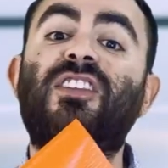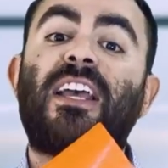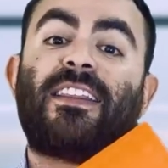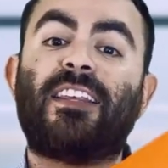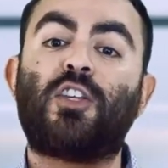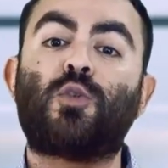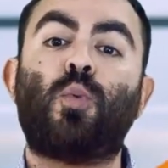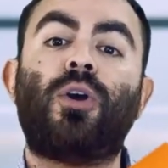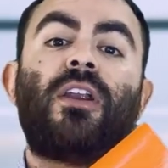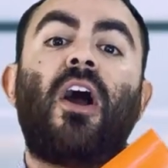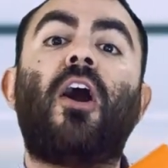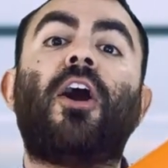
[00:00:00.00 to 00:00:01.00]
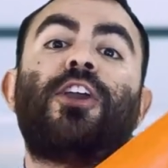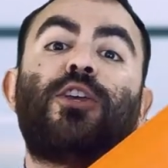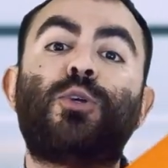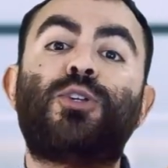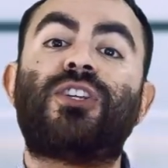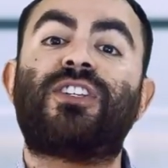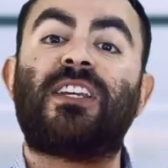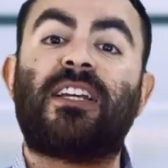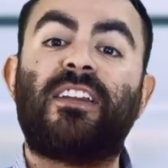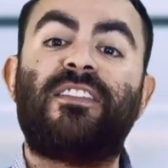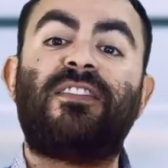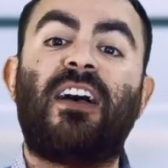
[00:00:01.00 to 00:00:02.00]
like this one are used to
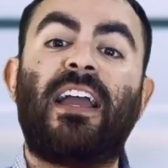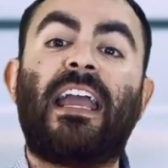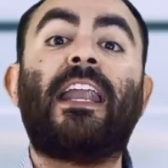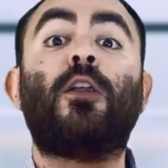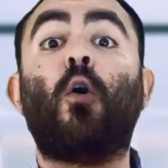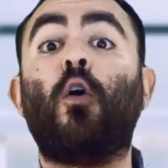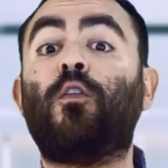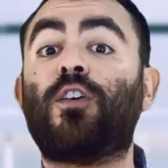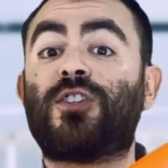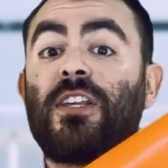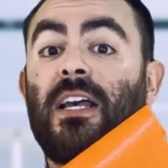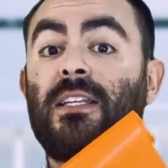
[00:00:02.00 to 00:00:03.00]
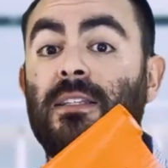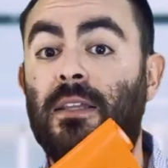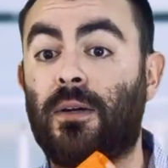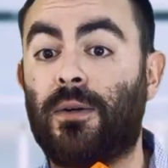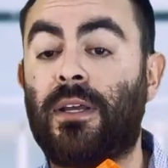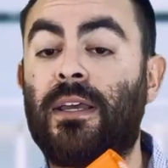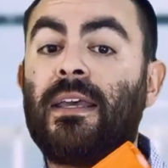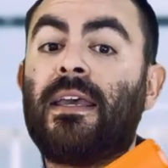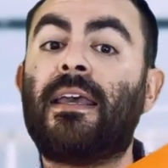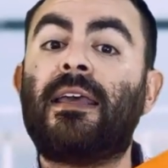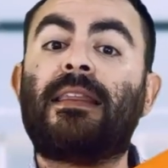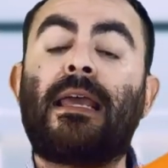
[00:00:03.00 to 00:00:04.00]
signify an oversized load.
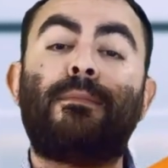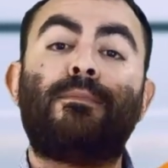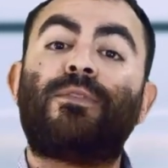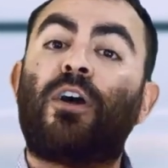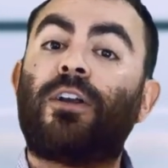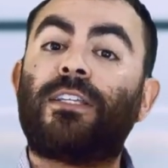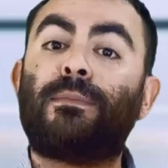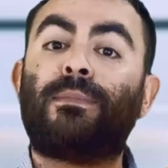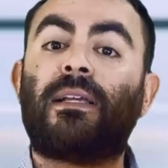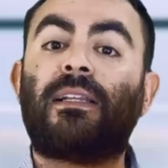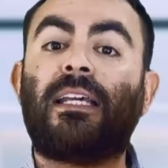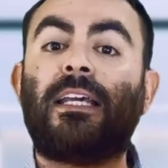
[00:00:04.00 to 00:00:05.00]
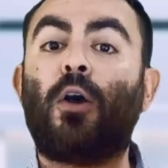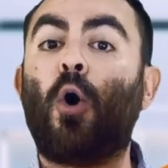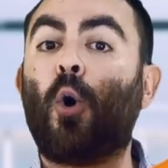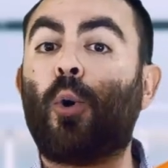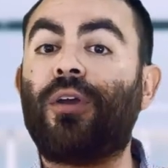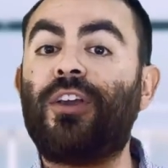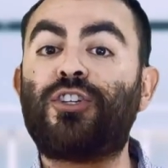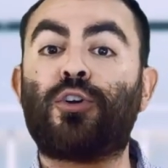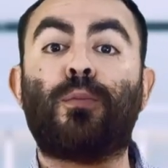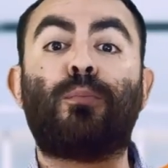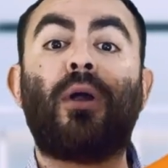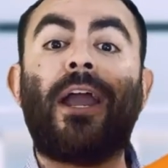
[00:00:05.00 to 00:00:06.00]
They are typically orange or
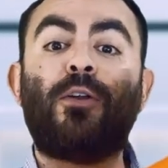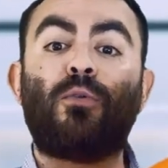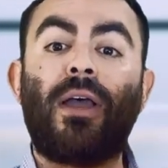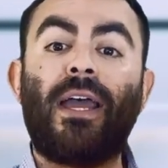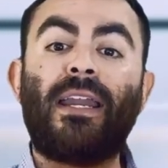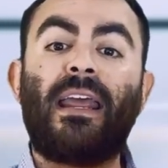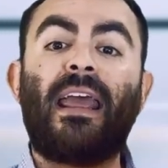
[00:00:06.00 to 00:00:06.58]
bright red,